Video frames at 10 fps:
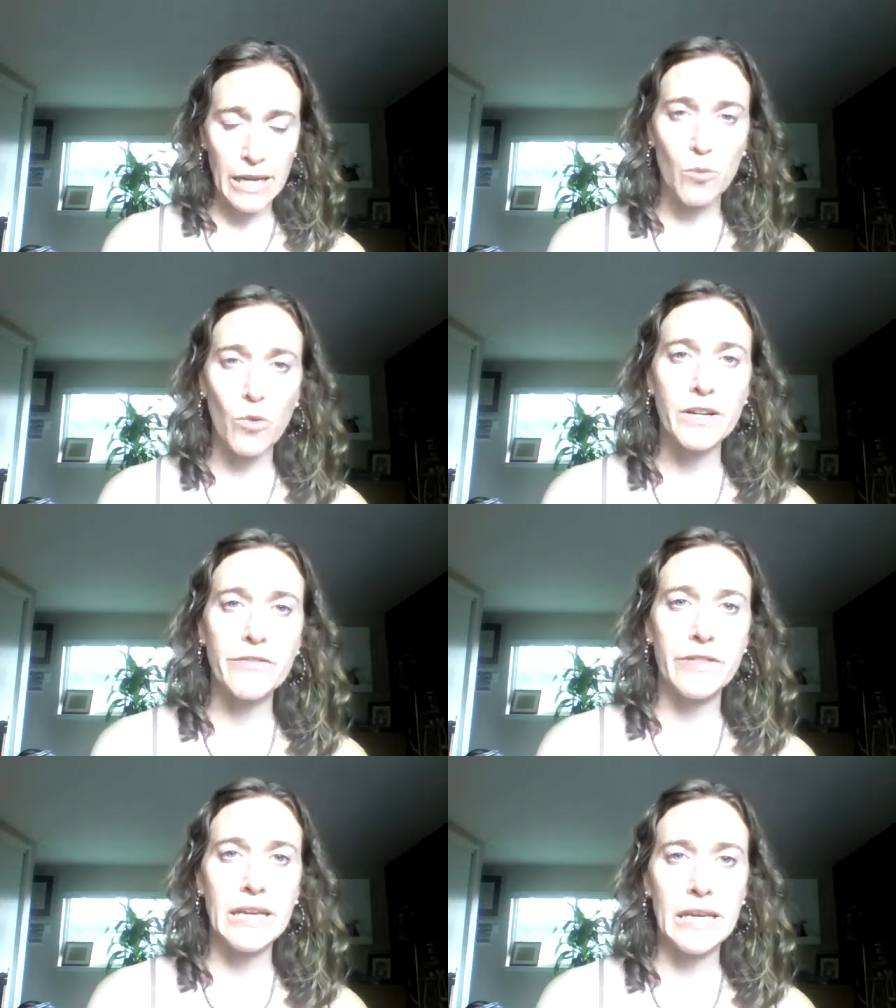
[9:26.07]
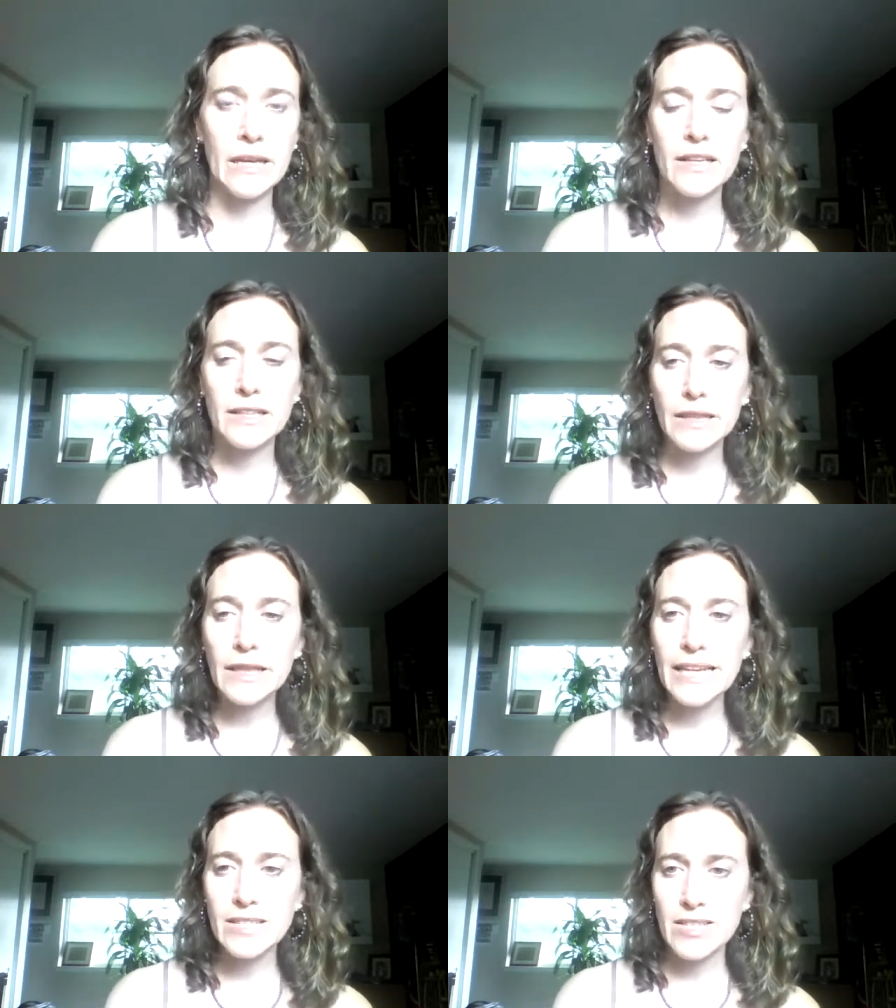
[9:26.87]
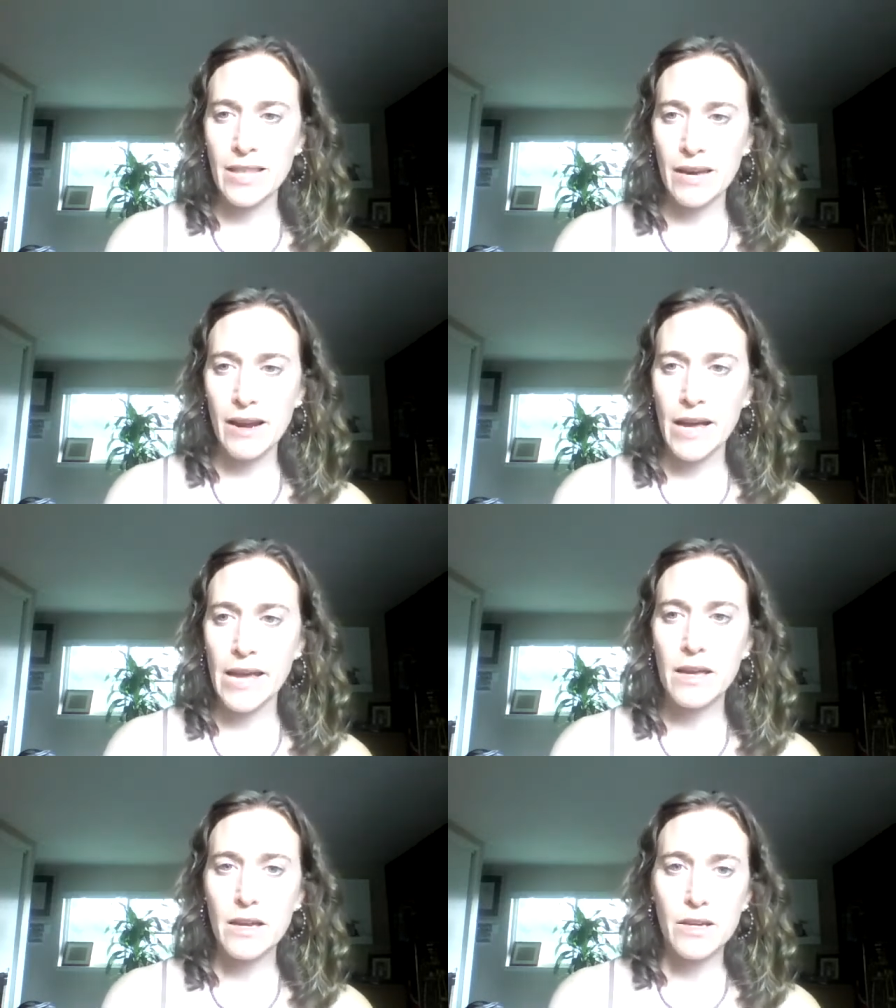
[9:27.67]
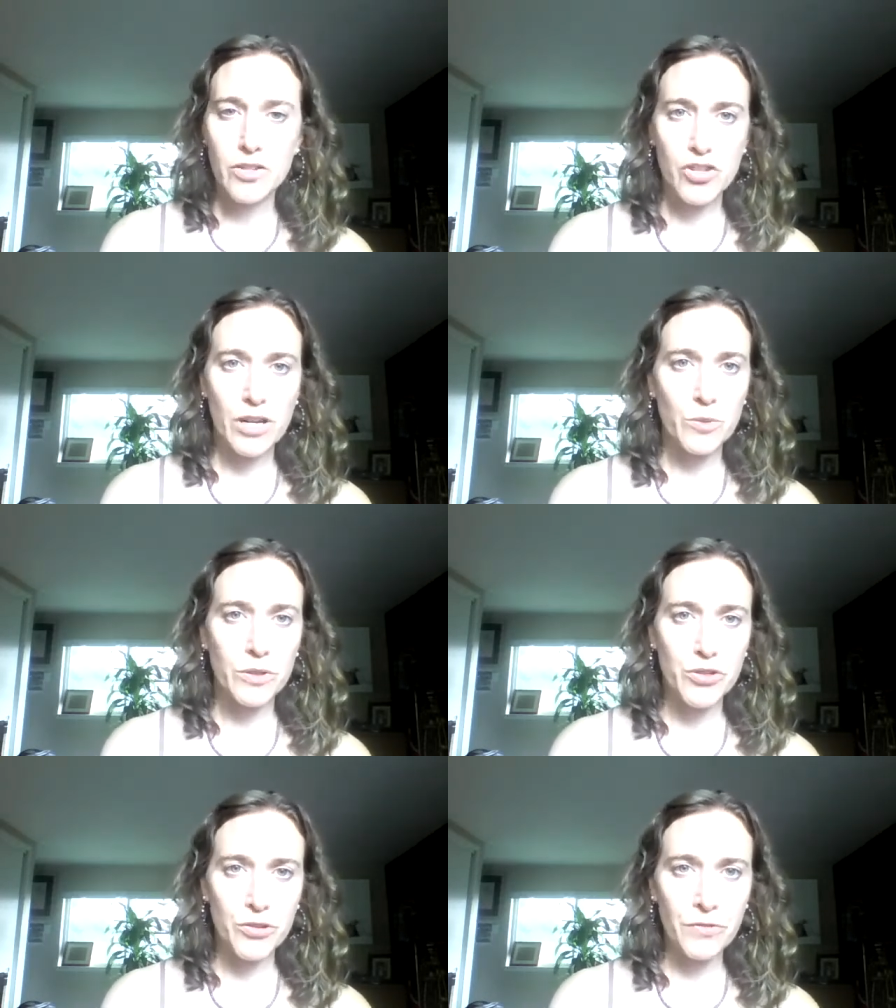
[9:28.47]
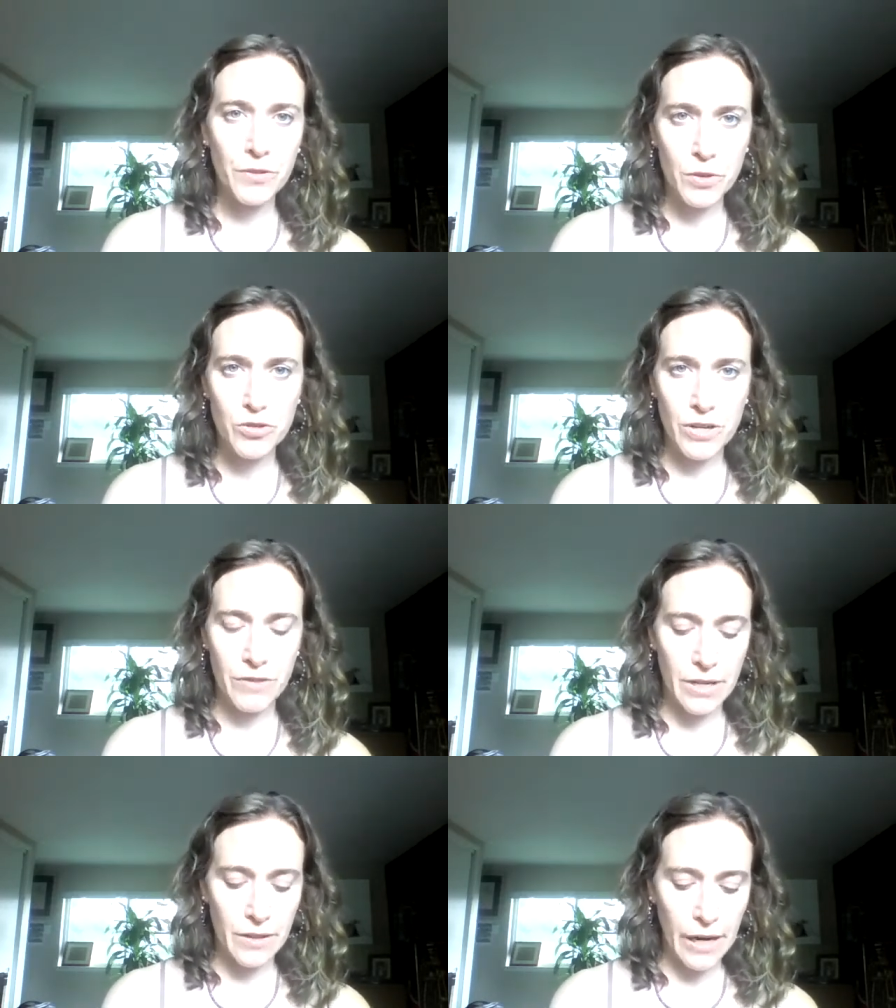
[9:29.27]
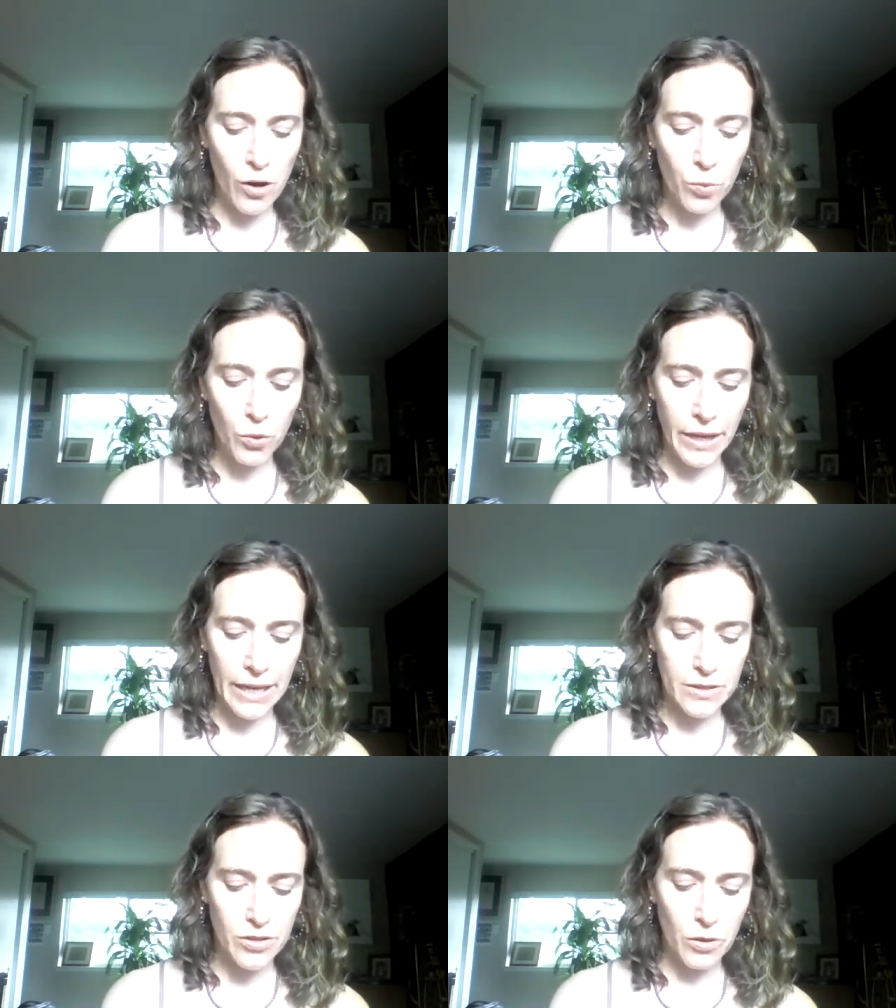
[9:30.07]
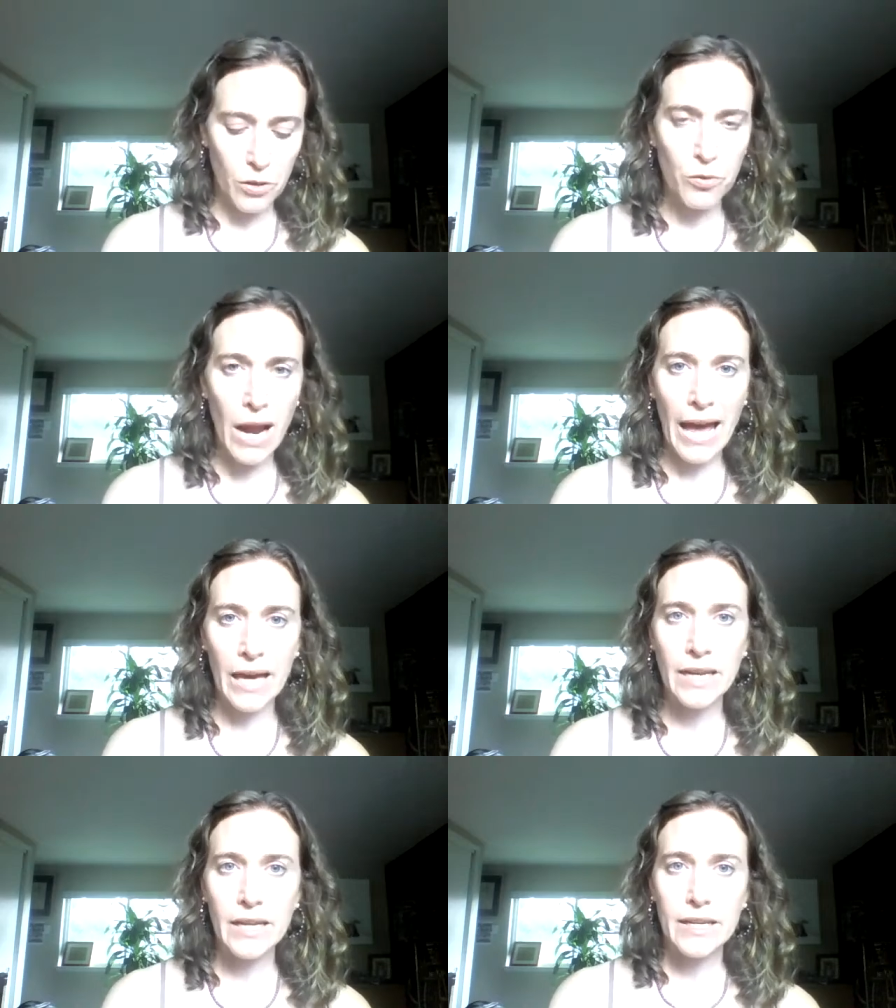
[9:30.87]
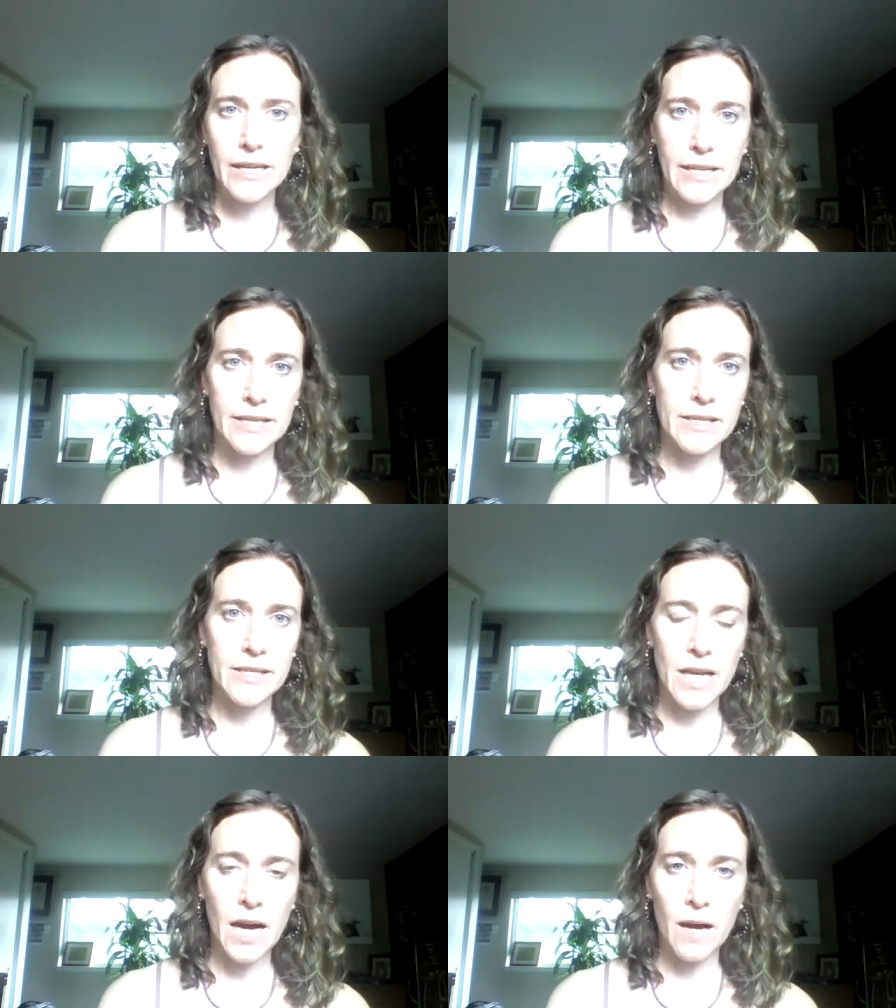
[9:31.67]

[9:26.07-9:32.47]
And one of the links that I shared with you, Jeevana, that I hope we'll get into the thread is,